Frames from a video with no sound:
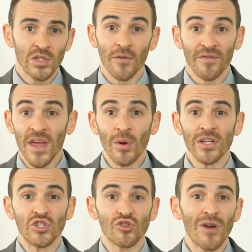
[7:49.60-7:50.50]
So if they want
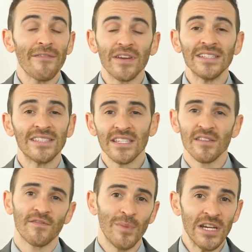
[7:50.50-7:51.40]
to traffic in
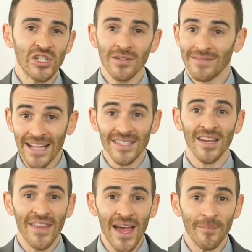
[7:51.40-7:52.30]
disinformation, that's
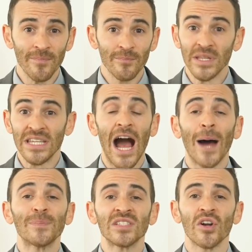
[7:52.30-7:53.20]
on them, but the
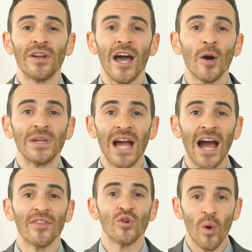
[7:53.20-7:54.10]
optics aren't helping
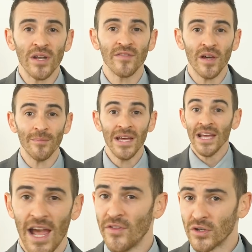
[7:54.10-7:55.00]
either one of them,
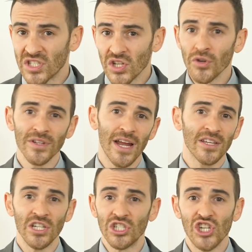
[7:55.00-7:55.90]
and they're certainly not
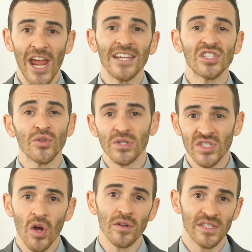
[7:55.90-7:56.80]
going to change the
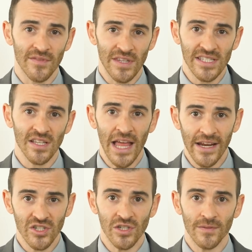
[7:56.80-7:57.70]
results of this
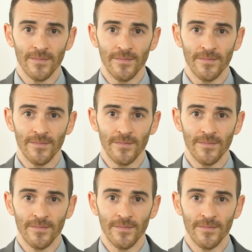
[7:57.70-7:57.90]
election.